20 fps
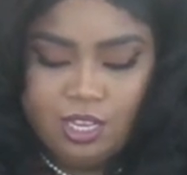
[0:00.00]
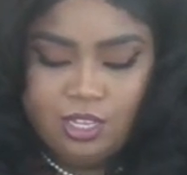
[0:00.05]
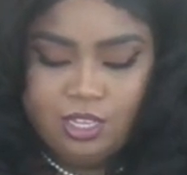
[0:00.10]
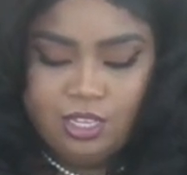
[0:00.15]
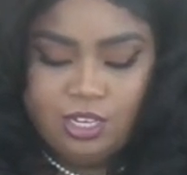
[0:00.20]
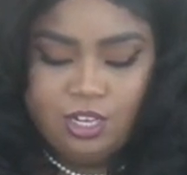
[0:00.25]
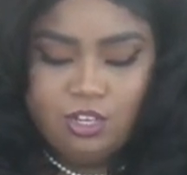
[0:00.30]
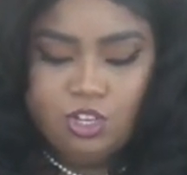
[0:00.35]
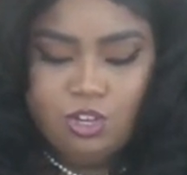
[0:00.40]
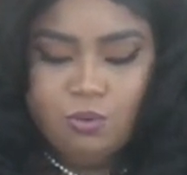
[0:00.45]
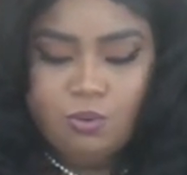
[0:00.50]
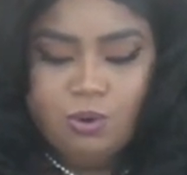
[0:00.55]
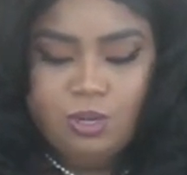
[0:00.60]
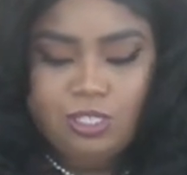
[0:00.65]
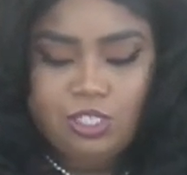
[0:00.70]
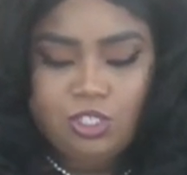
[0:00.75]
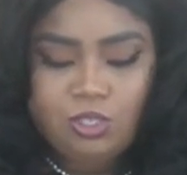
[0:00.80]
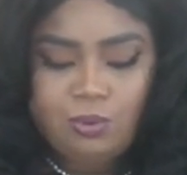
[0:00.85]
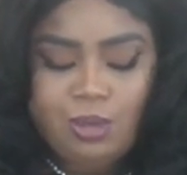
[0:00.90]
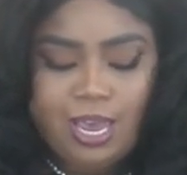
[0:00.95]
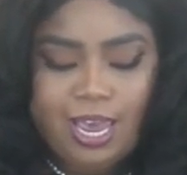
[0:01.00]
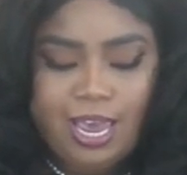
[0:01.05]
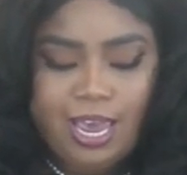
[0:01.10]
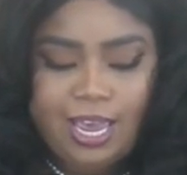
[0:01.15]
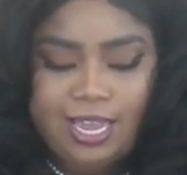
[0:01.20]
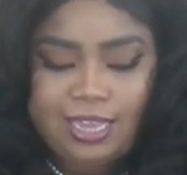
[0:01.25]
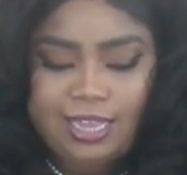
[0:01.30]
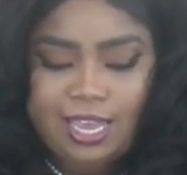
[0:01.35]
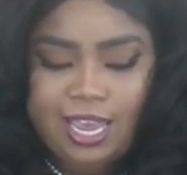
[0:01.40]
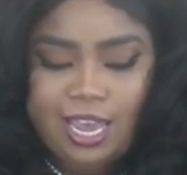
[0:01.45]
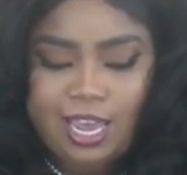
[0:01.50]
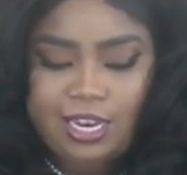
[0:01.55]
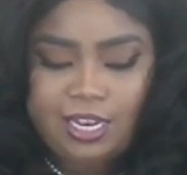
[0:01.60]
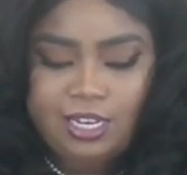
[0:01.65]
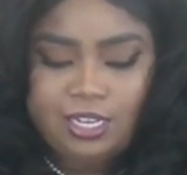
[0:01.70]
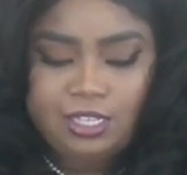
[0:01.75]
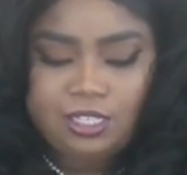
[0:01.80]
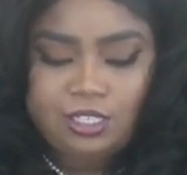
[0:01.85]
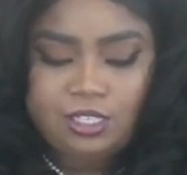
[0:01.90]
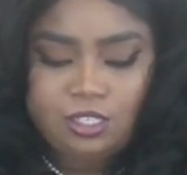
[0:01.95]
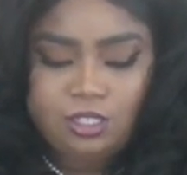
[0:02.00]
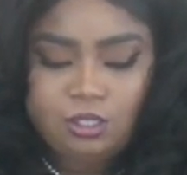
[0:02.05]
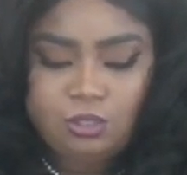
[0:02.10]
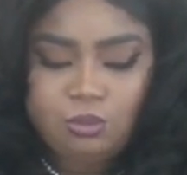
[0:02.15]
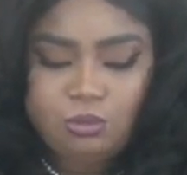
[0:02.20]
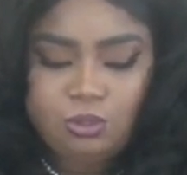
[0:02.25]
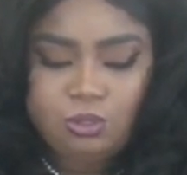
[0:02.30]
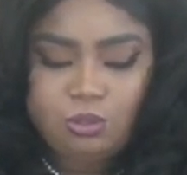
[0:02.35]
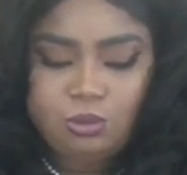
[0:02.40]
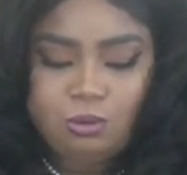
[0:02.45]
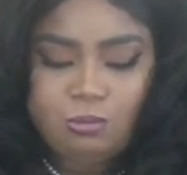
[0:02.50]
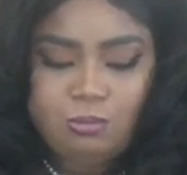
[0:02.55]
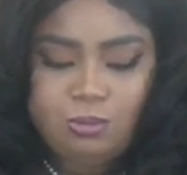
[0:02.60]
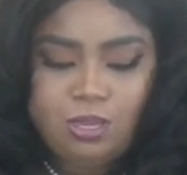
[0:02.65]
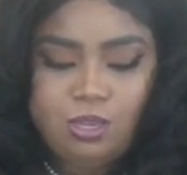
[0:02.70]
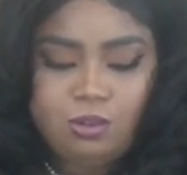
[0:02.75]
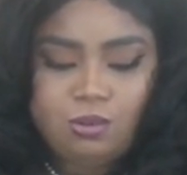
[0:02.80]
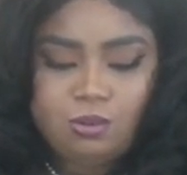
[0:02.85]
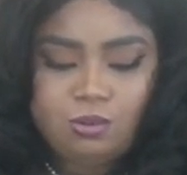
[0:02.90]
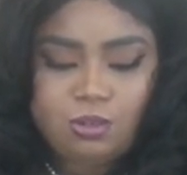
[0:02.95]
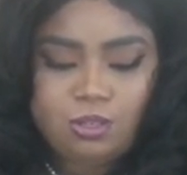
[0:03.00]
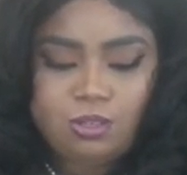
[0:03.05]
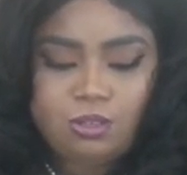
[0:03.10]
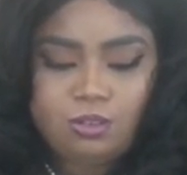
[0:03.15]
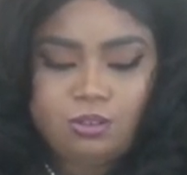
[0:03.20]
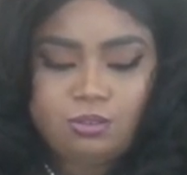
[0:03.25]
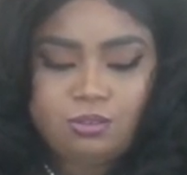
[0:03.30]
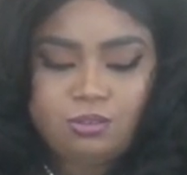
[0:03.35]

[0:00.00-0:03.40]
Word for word: And then you want to add that into your milk.